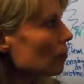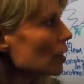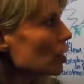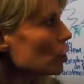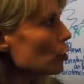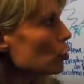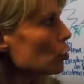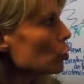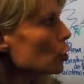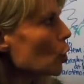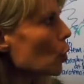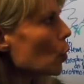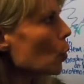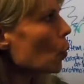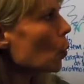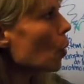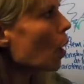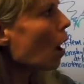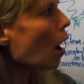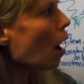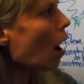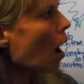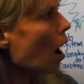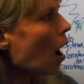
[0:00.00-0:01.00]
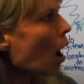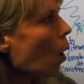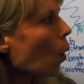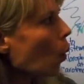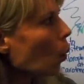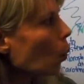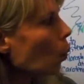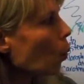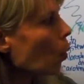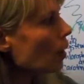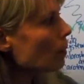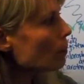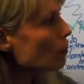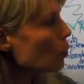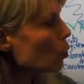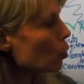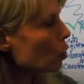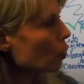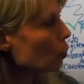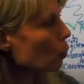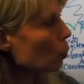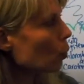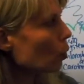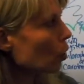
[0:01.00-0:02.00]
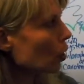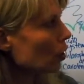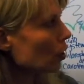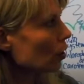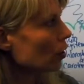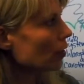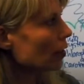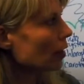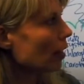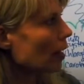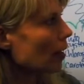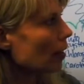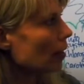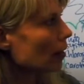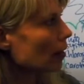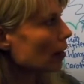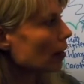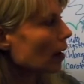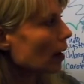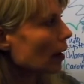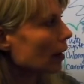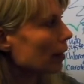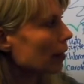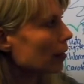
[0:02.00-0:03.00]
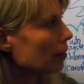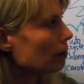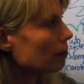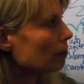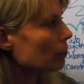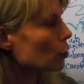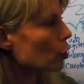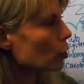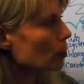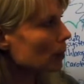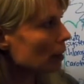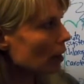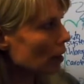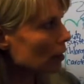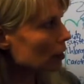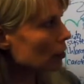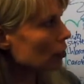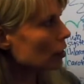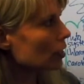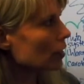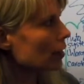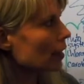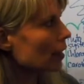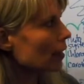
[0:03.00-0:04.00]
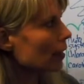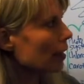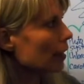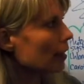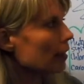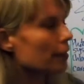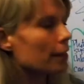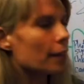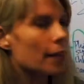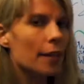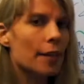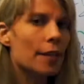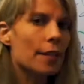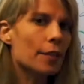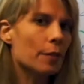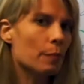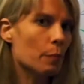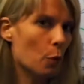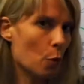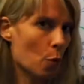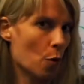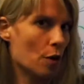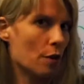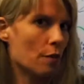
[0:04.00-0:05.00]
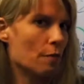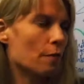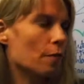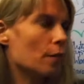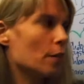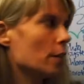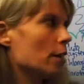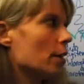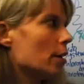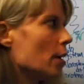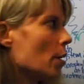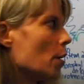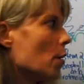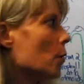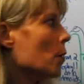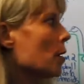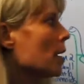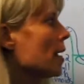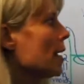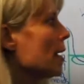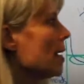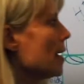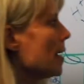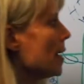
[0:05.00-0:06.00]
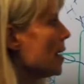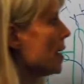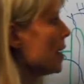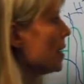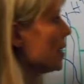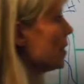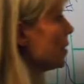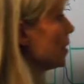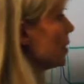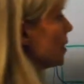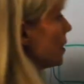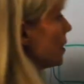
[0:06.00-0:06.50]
So one more terminology that I think is important for you to know is